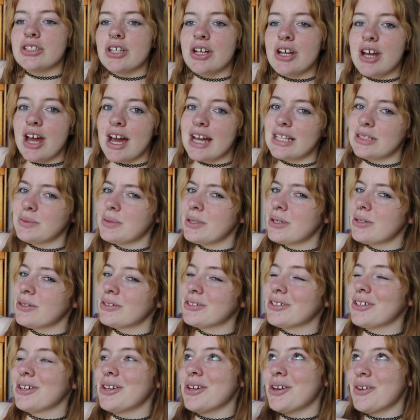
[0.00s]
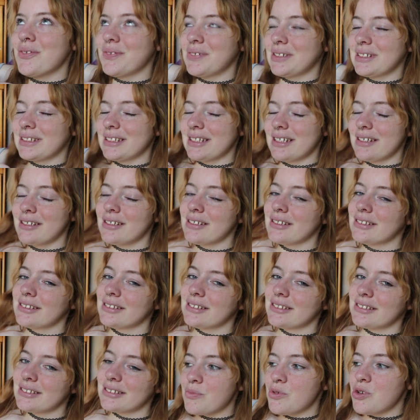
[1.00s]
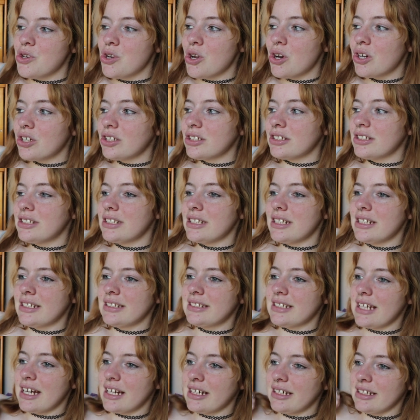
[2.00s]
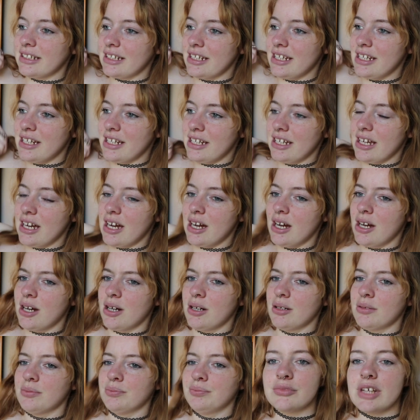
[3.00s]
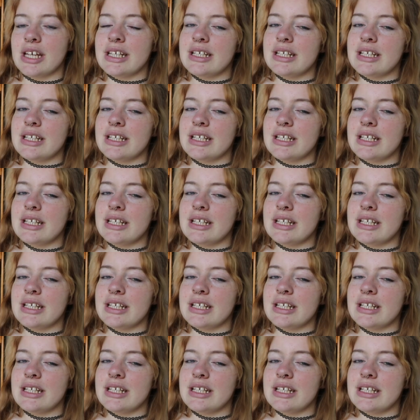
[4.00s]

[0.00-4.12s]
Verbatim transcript: So as we all know, obviously, it's not exactly, um,